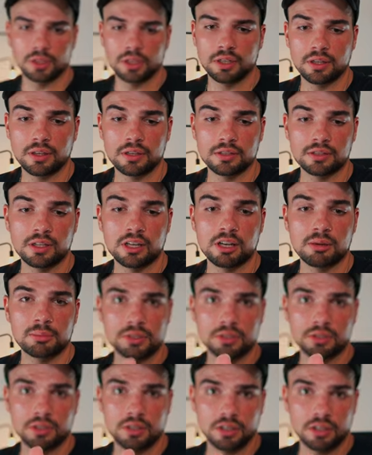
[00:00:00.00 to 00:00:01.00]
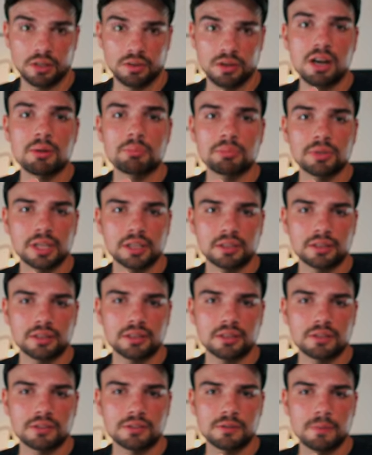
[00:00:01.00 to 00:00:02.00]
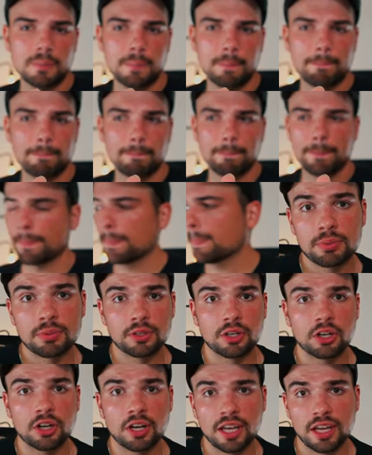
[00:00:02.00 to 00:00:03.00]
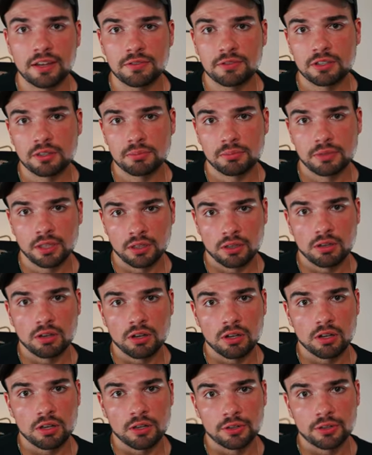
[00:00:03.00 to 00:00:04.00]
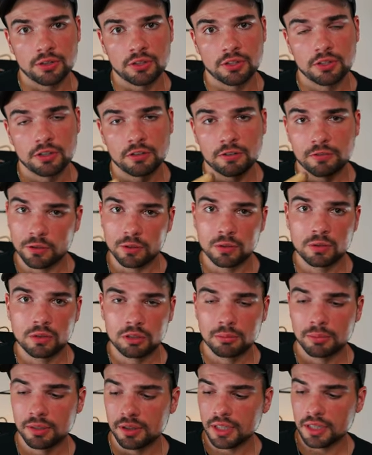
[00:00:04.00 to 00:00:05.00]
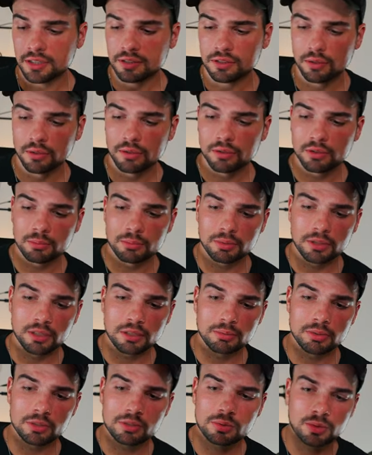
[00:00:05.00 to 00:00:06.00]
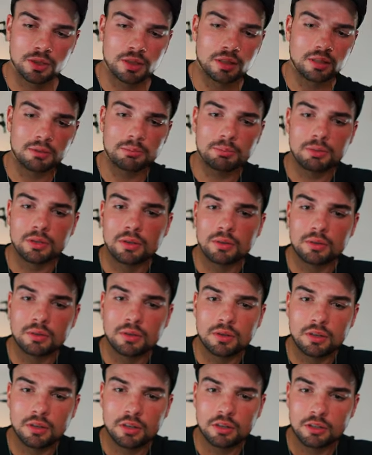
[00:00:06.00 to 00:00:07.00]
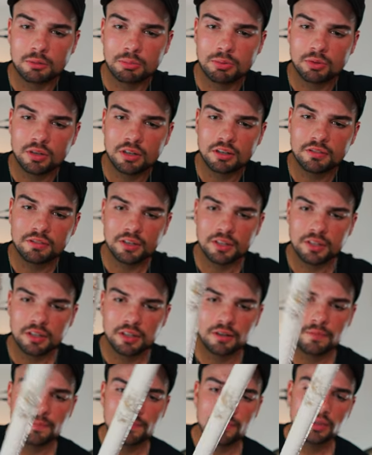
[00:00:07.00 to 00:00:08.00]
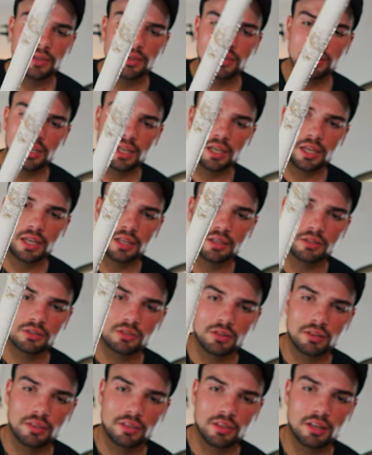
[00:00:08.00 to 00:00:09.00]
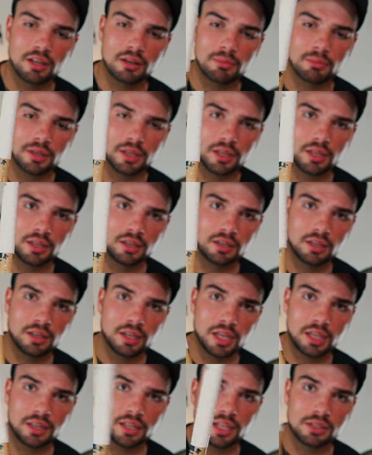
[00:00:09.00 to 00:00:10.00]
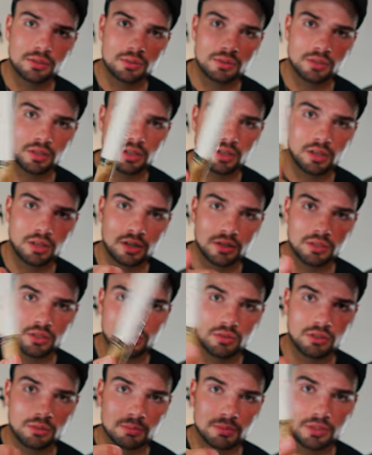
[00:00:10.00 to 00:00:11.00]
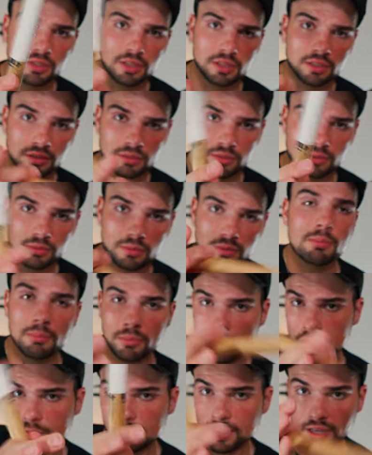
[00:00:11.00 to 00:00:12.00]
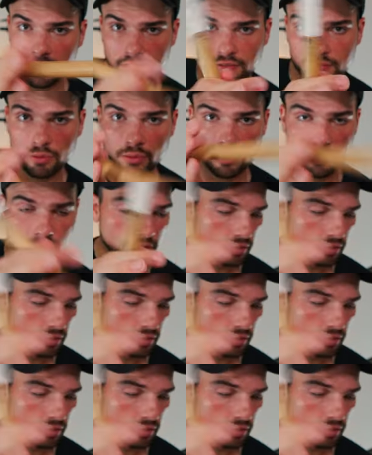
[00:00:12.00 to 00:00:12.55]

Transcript: And the thumb is gonna go up like this. You're gonna have something called your fulcrum and that's going to be between the bone on your pointer finger and your thumb and that's what's going to cause the drumstick to move back and forth.